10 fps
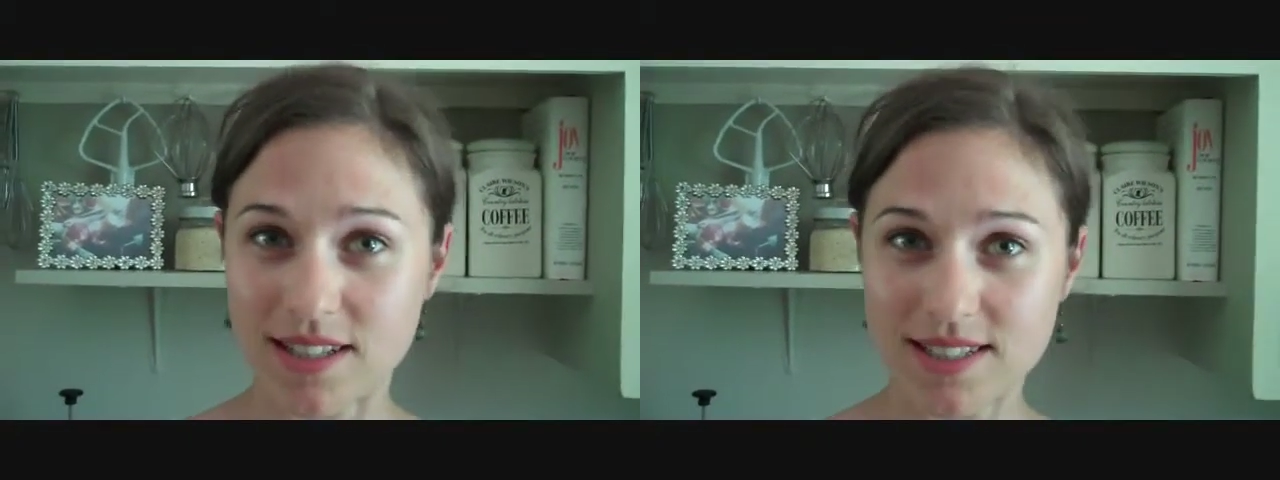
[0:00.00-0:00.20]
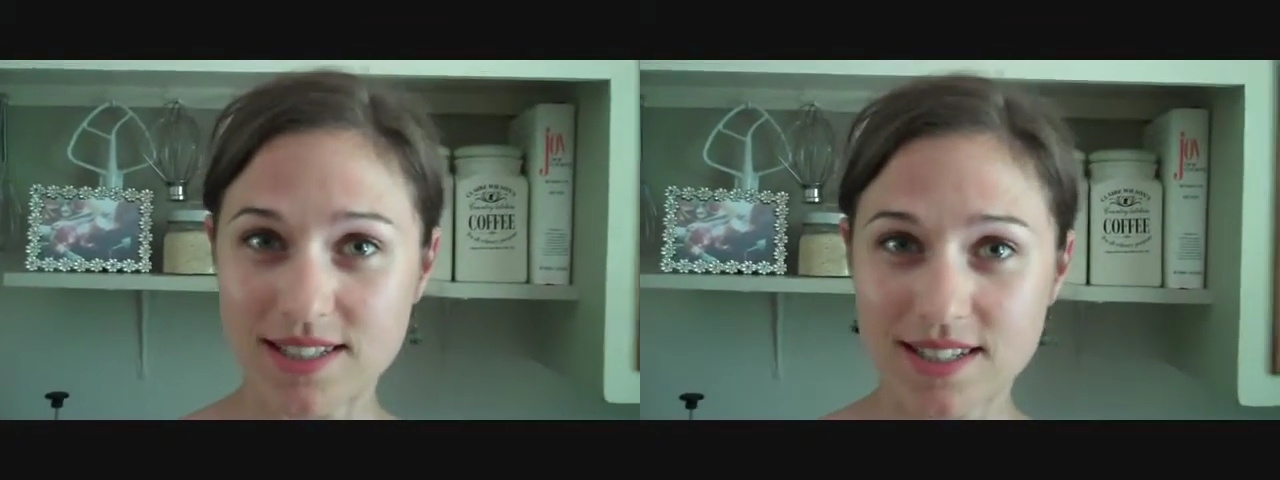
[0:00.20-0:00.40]

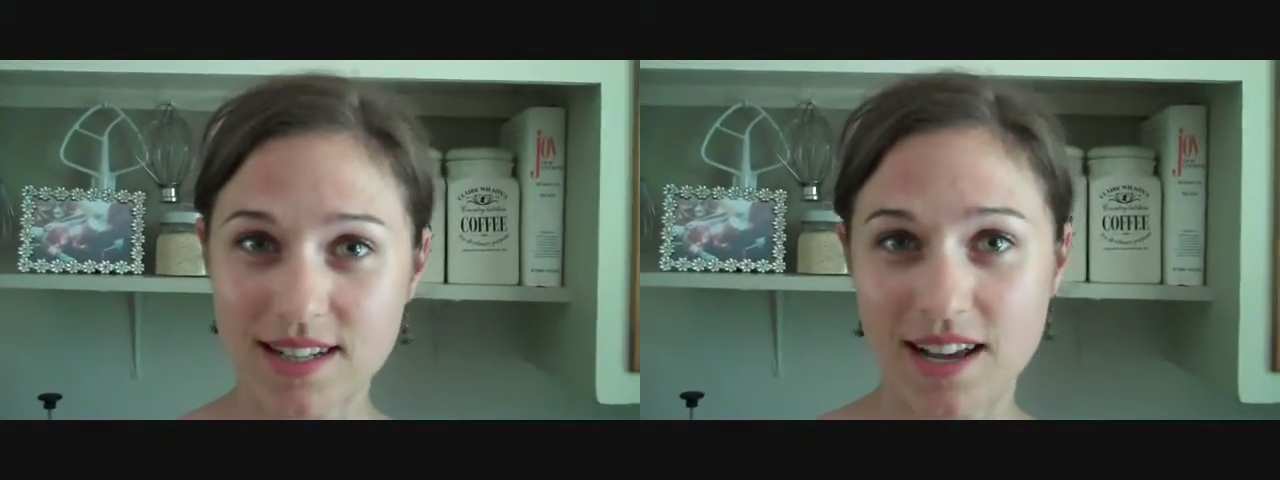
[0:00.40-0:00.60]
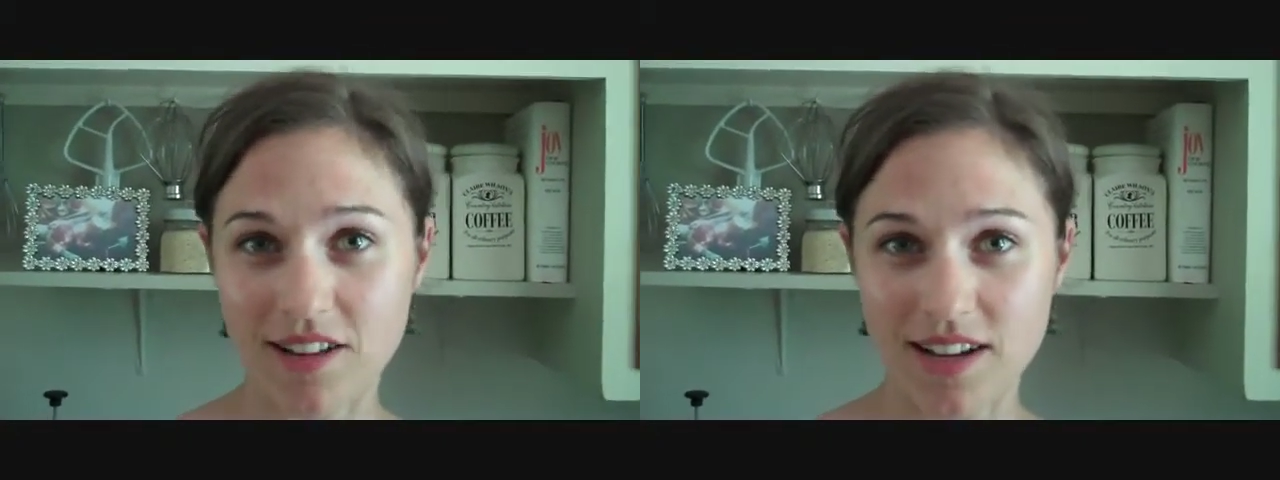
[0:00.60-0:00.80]
us,
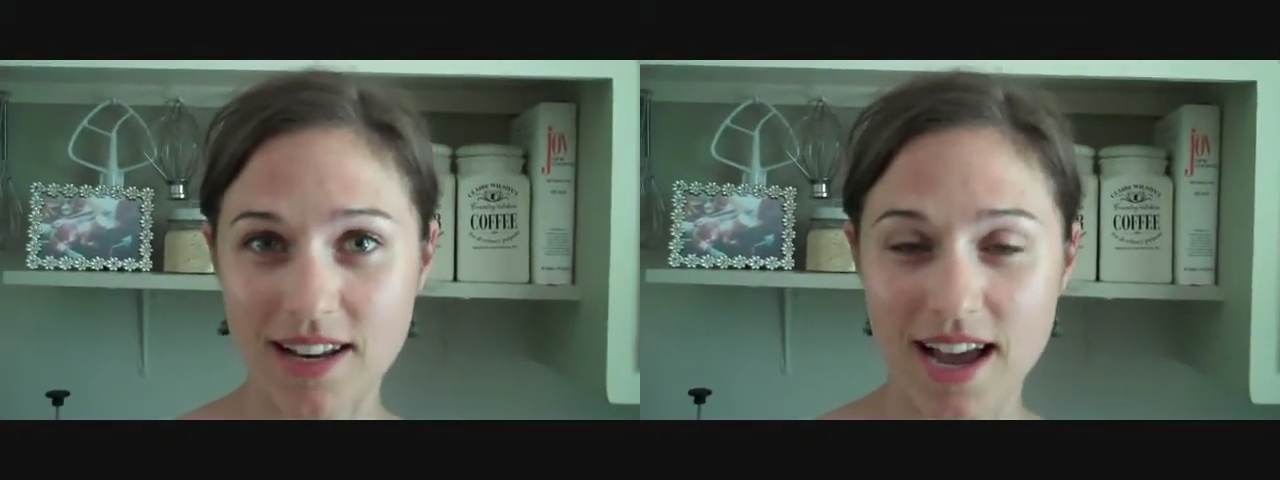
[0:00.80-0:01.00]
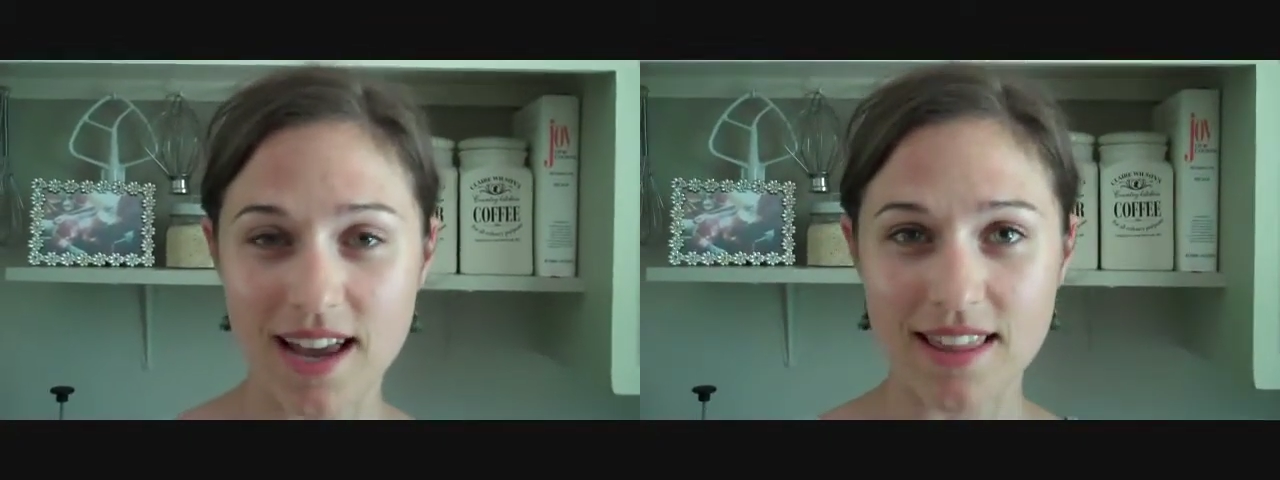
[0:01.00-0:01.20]
Ella
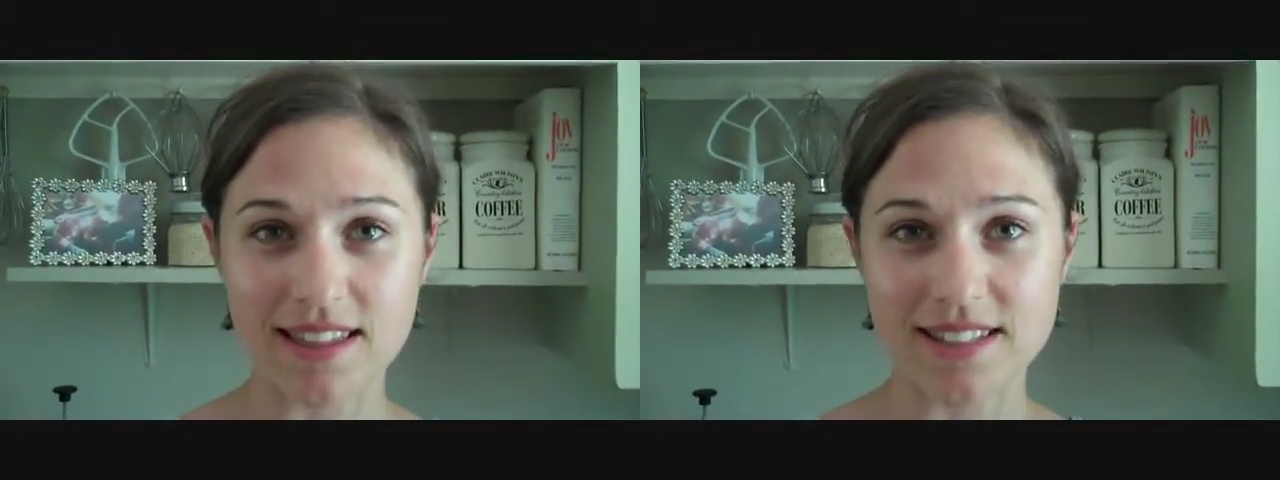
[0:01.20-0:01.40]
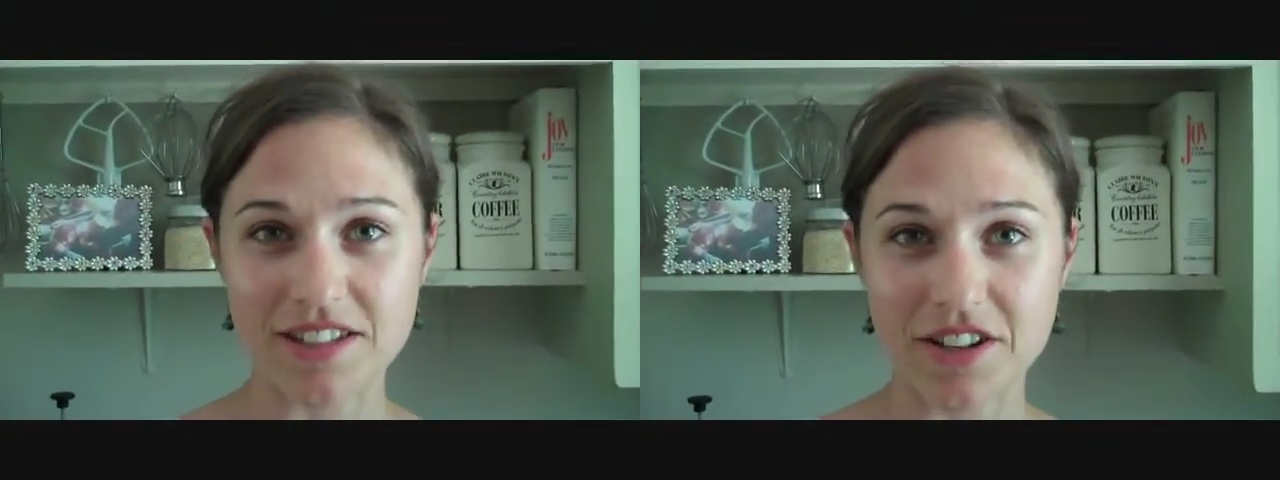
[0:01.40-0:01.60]
and I,
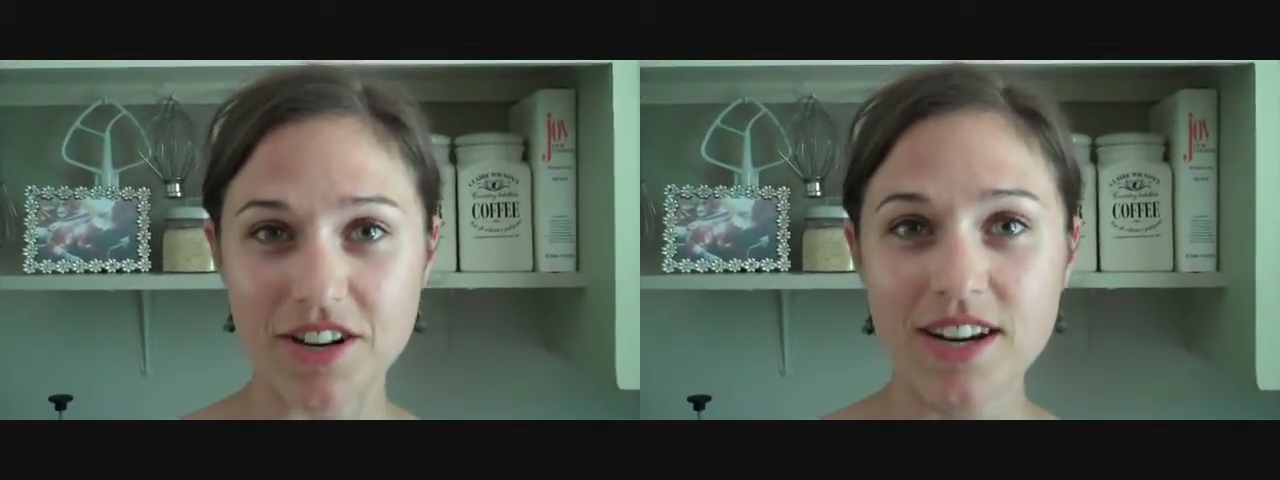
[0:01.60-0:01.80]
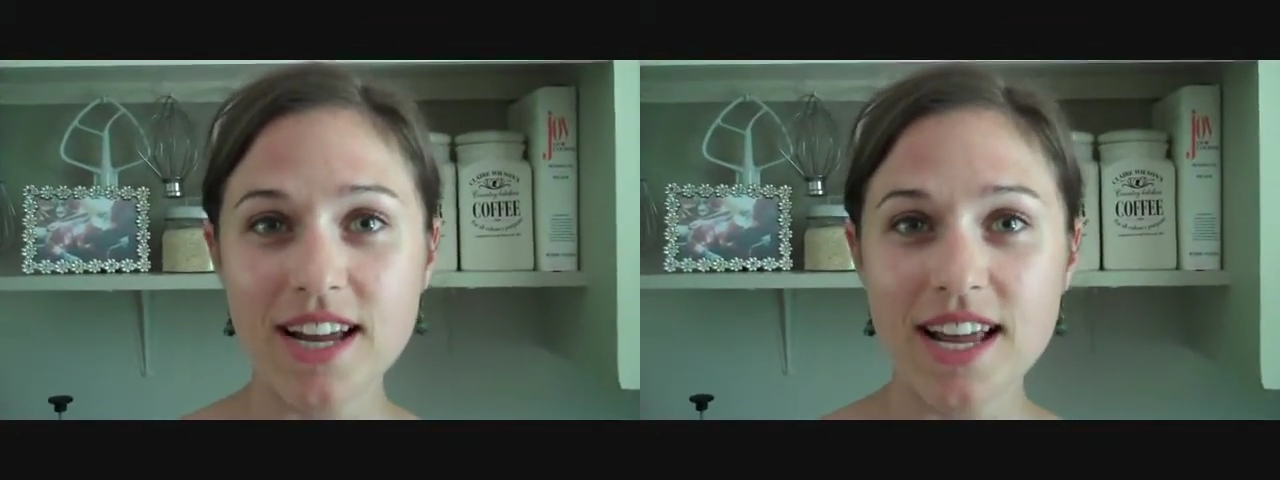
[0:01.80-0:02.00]
this year.